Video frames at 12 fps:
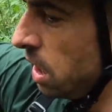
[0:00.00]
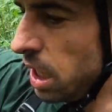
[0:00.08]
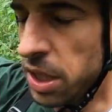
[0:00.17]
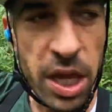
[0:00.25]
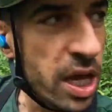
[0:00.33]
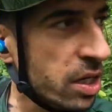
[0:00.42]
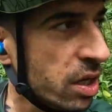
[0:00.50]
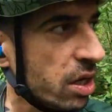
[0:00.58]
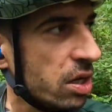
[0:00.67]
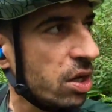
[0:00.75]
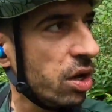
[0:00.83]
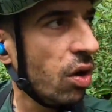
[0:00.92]
and then
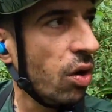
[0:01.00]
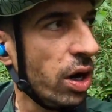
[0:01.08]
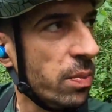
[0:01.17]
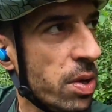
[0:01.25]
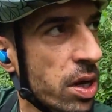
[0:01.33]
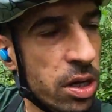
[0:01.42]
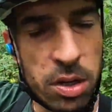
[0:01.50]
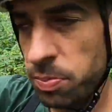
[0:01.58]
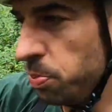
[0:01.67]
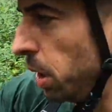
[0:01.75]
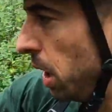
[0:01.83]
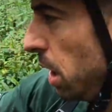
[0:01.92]
climb.
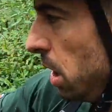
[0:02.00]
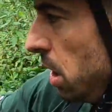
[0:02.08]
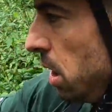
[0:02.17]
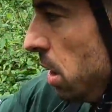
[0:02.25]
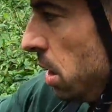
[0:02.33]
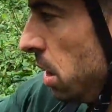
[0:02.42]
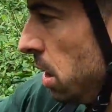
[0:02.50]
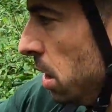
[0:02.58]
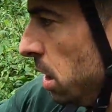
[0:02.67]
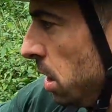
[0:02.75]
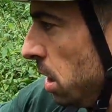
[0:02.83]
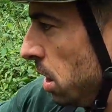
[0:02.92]
But
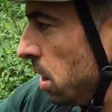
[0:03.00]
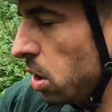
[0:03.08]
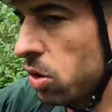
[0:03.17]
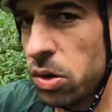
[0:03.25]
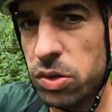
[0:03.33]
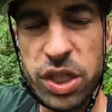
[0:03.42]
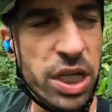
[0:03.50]
I can't